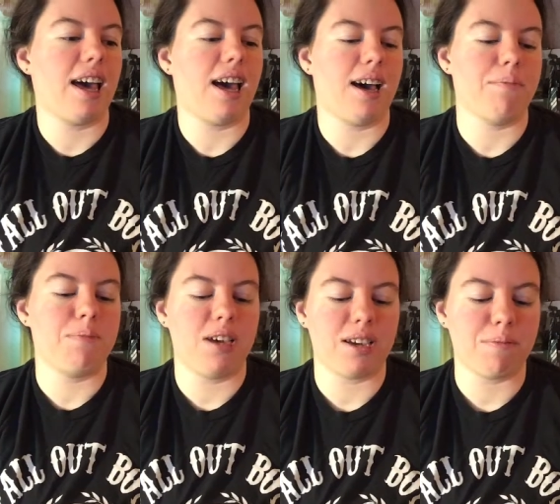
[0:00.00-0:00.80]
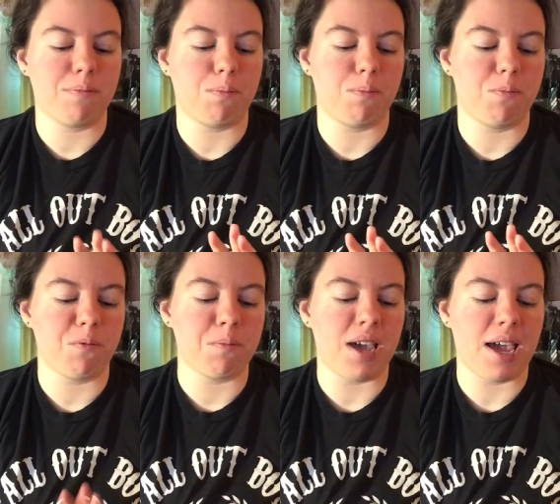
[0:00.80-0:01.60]
um, pick
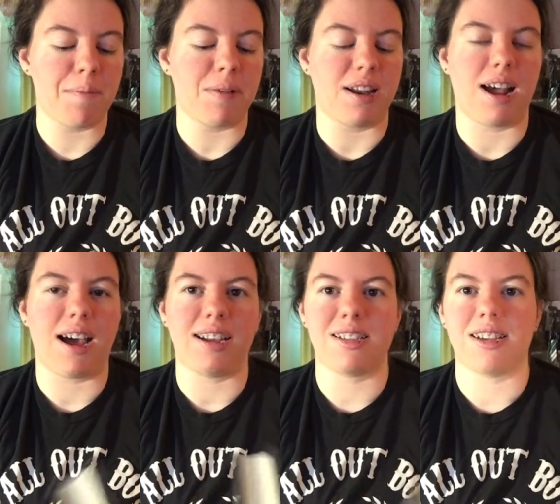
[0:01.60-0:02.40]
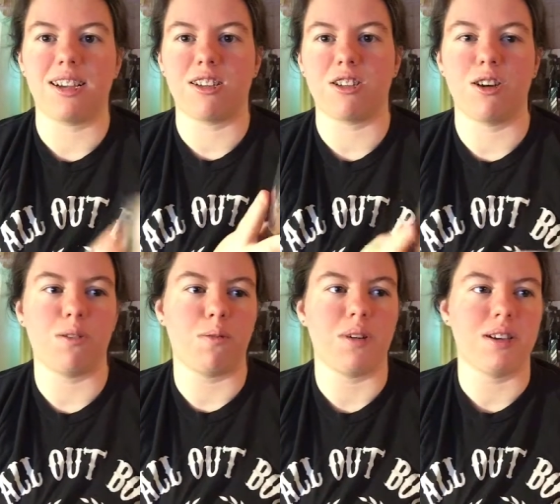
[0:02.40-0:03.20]
for May, but I decided to
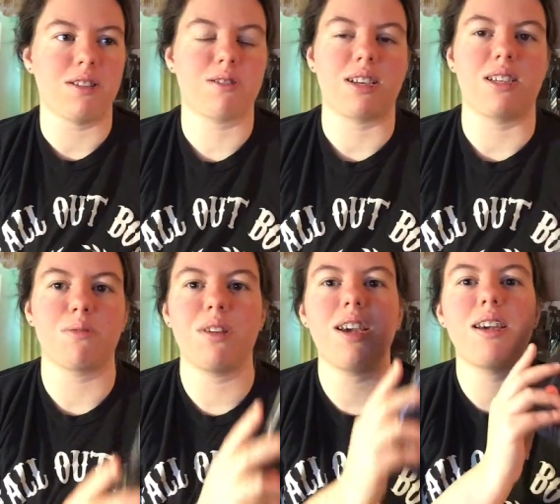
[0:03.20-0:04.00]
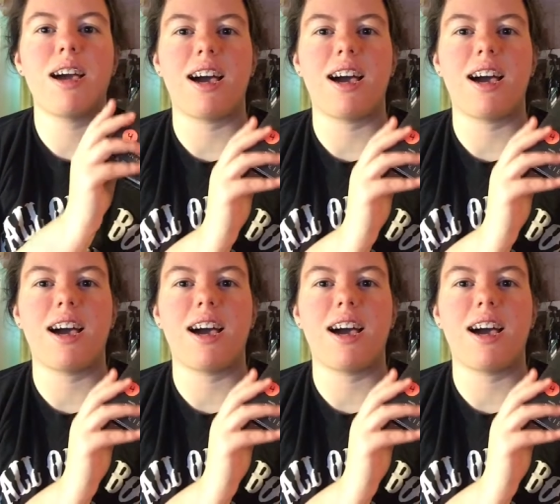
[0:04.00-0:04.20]
go with Stay Sweet.